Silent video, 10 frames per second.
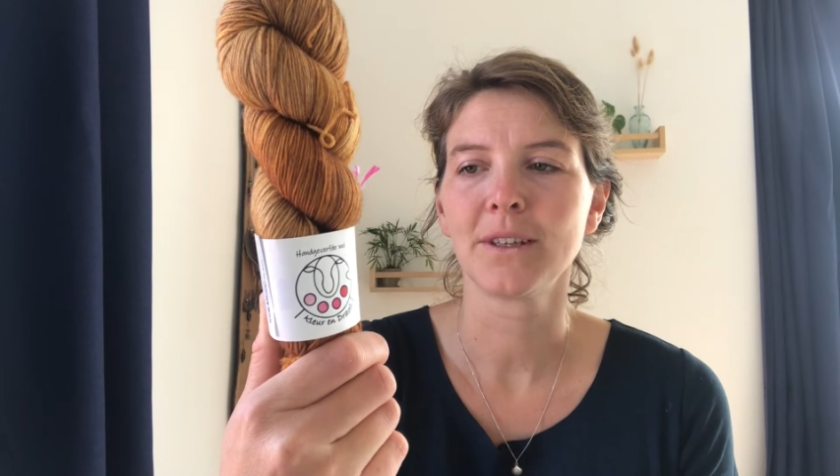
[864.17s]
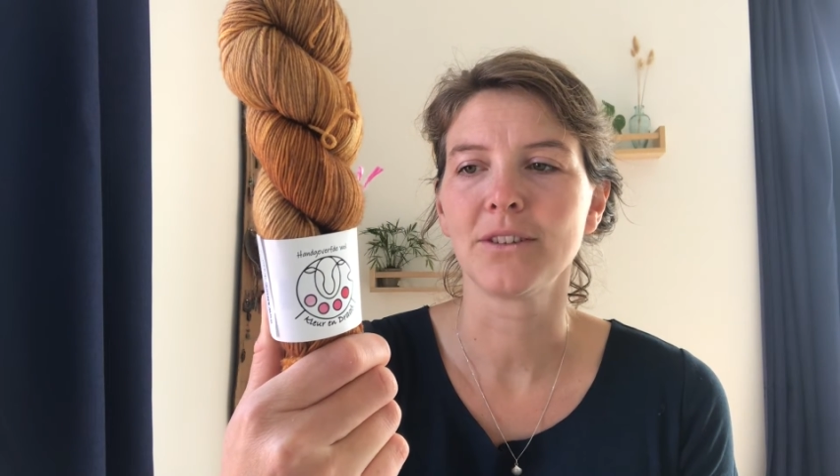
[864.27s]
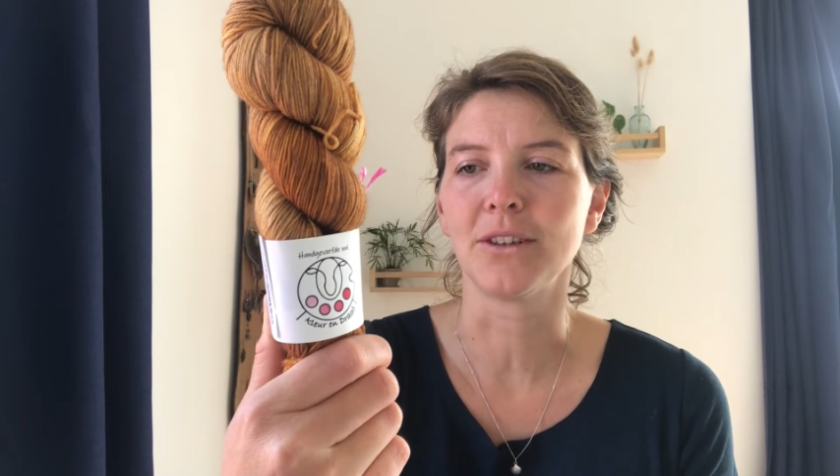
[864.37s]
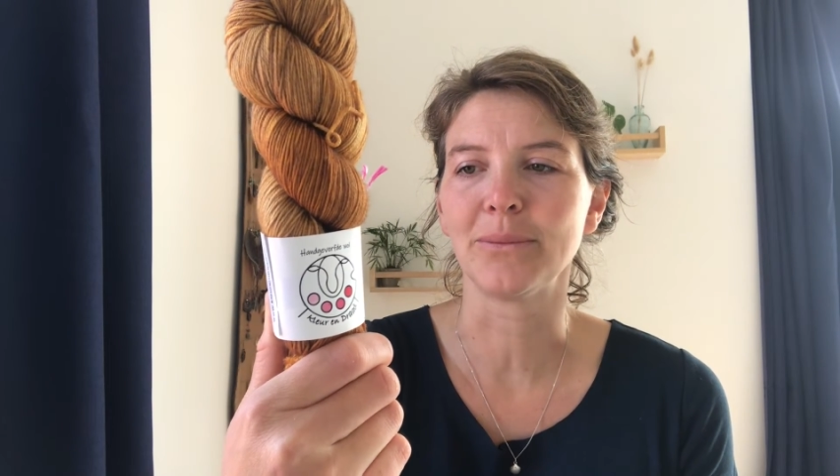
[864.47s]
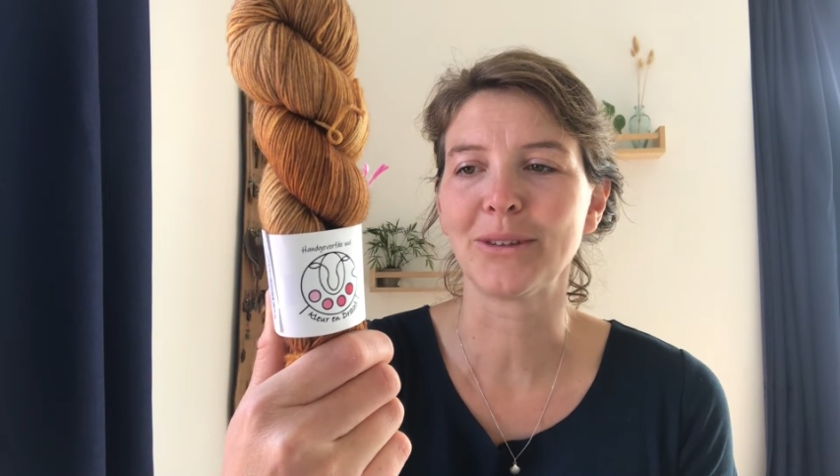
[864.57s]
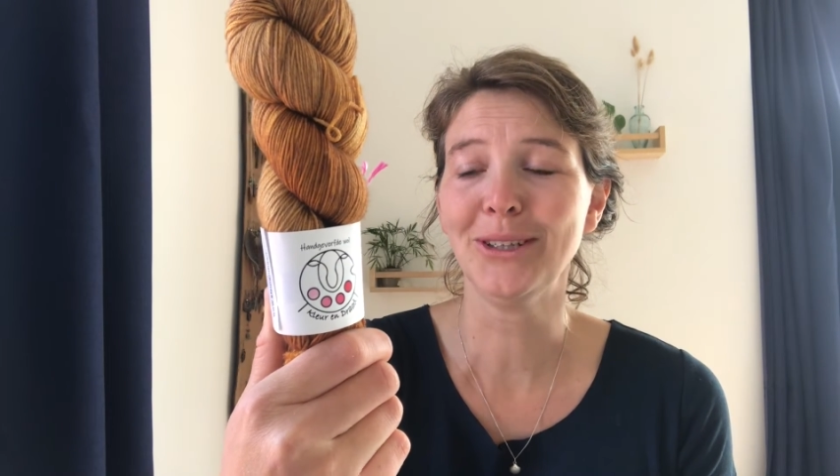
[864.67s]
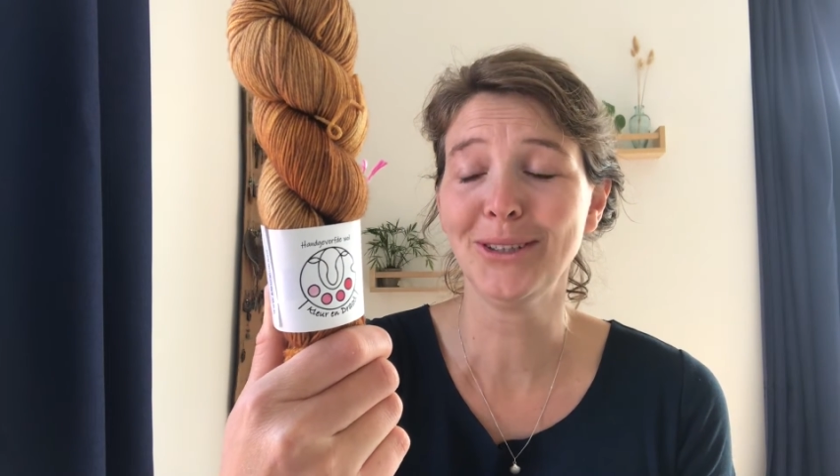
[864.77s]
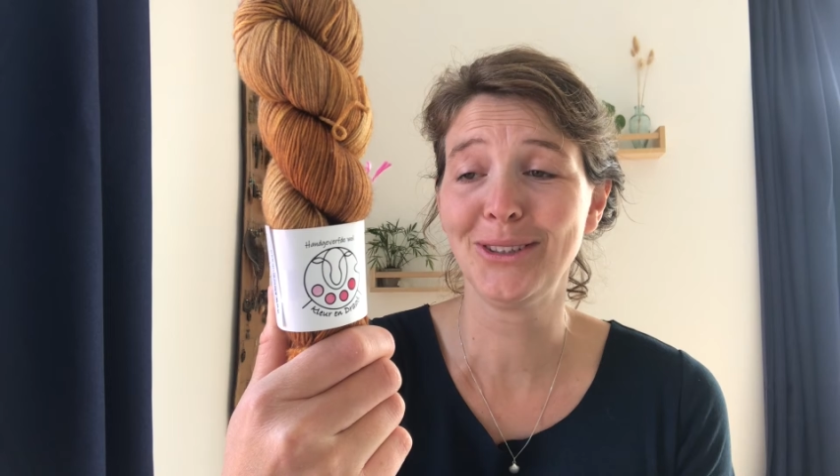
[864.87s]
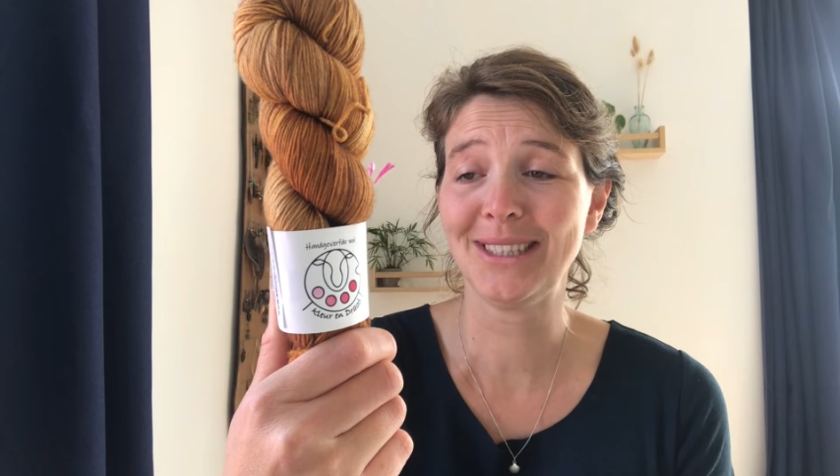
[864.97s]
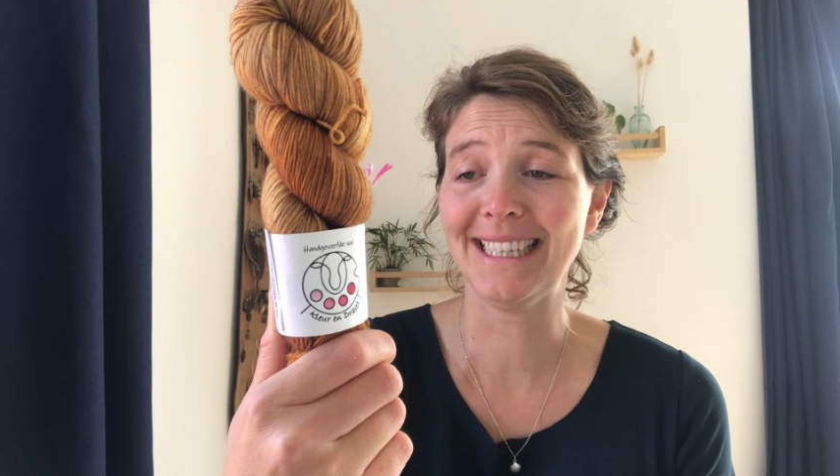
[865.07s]
So
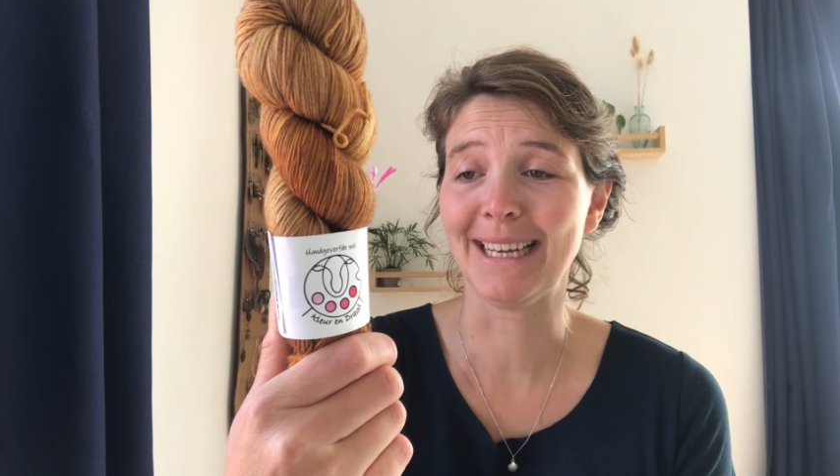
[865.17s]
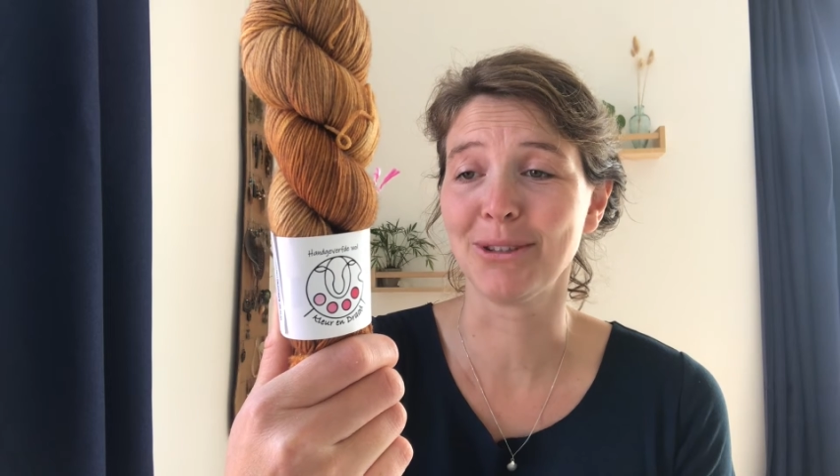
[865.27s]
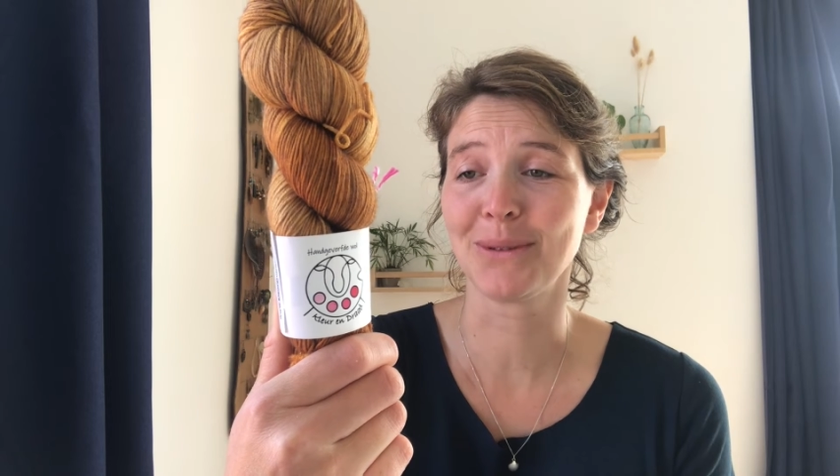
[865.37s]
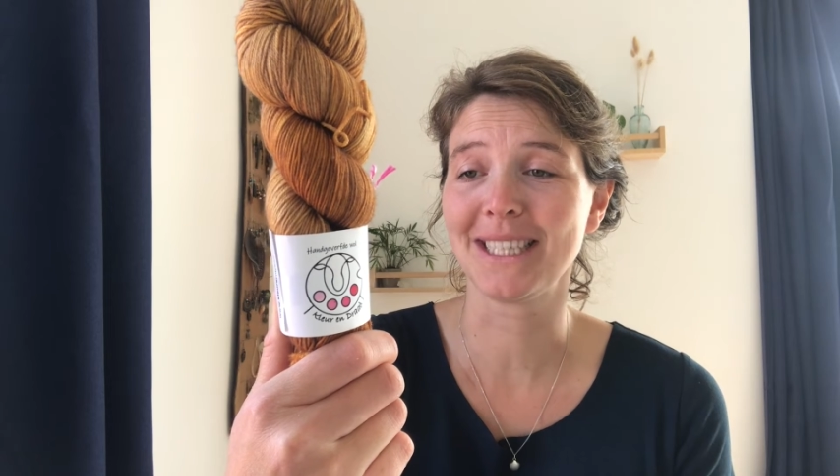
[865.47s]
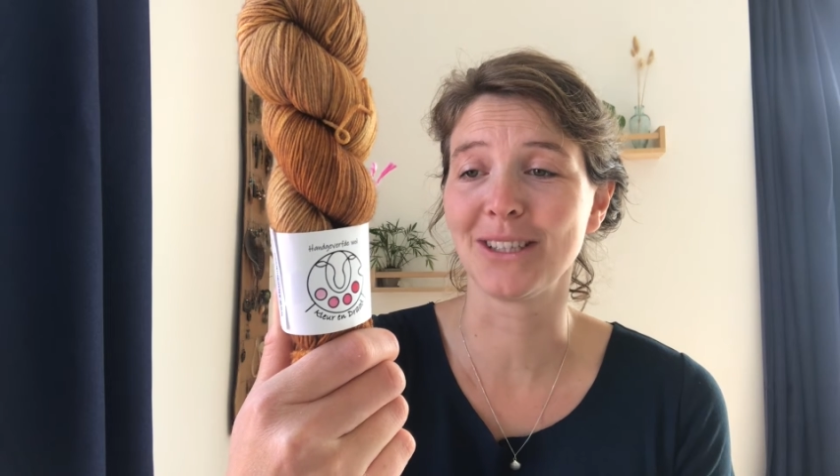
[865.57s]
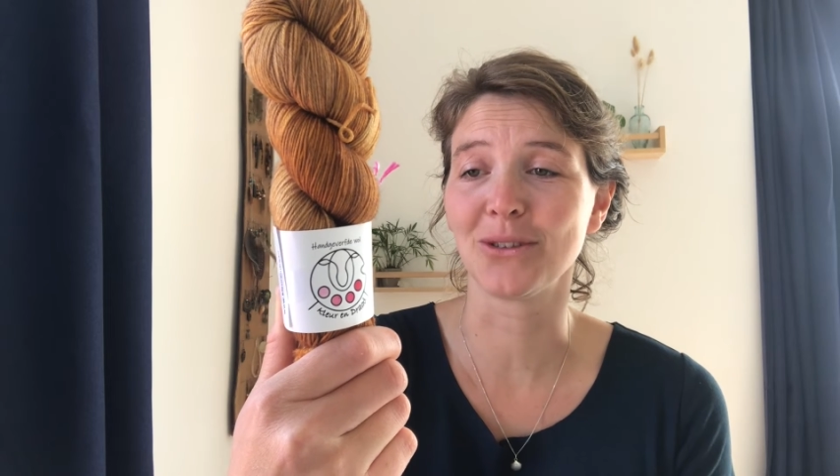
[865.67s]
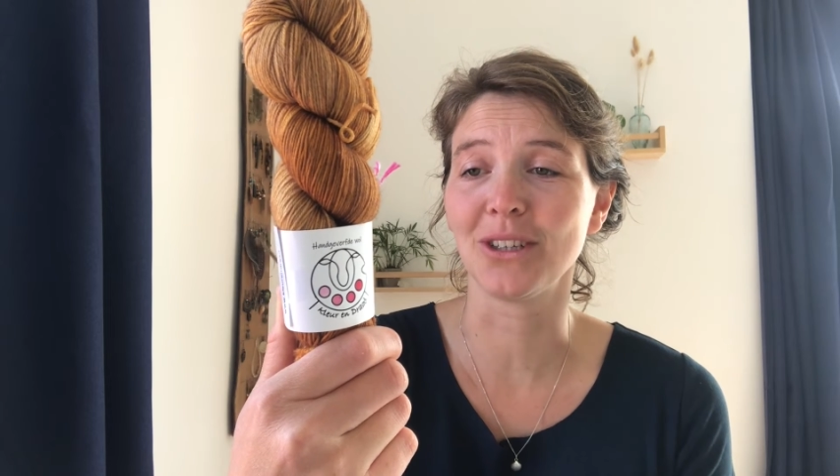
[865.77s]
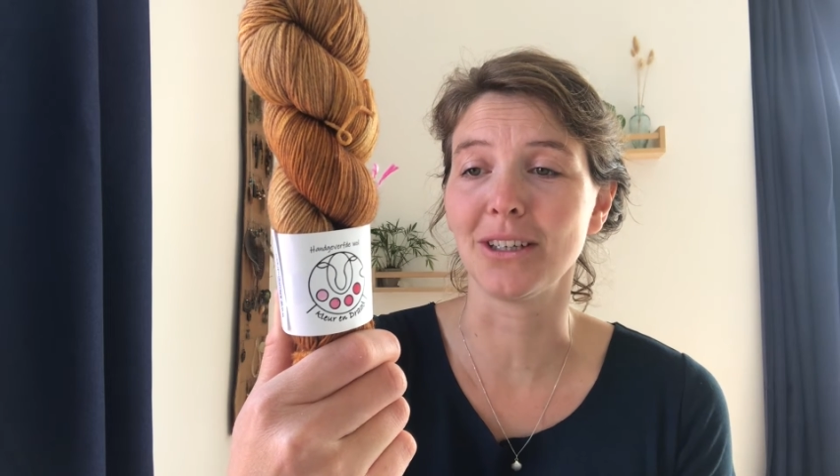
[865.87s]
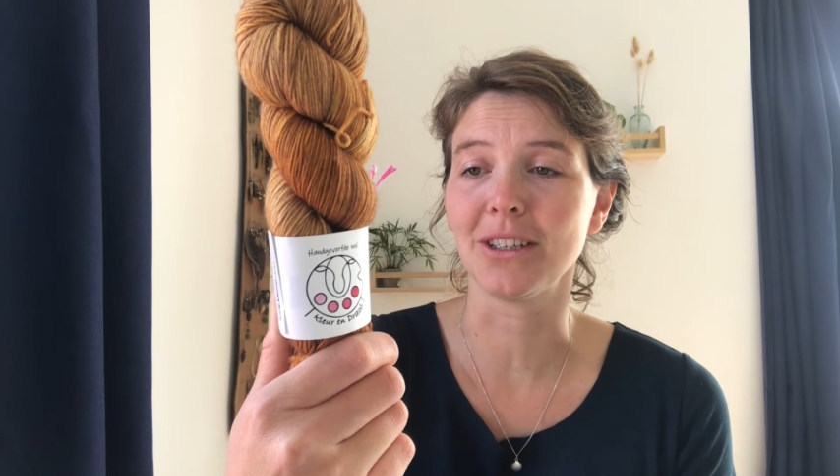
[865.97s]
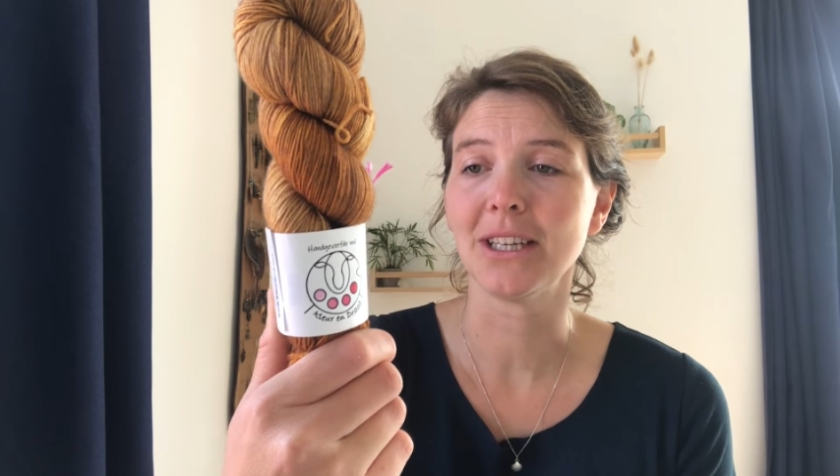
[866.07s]
I'm switching to
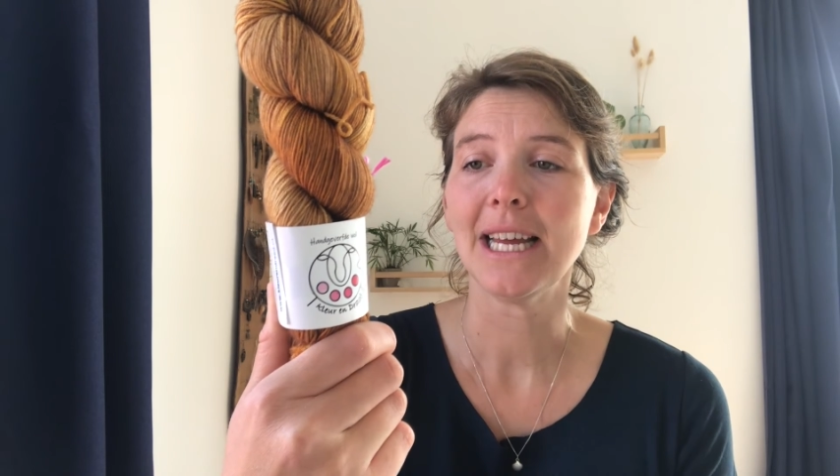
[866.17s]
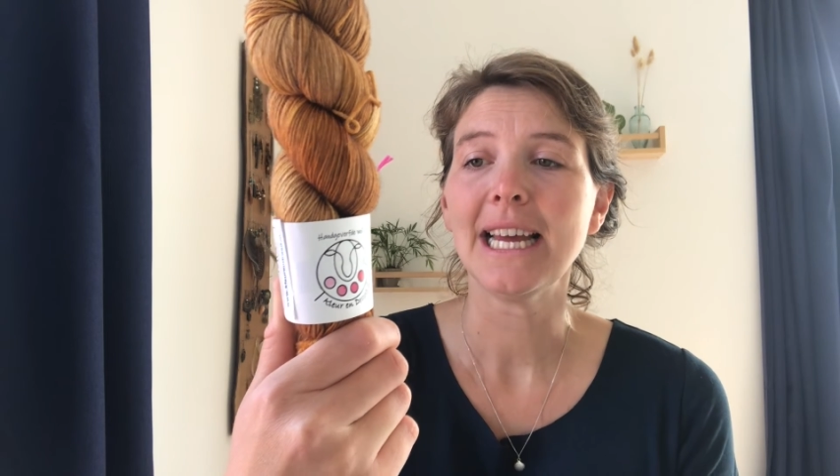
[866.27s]
Dutch.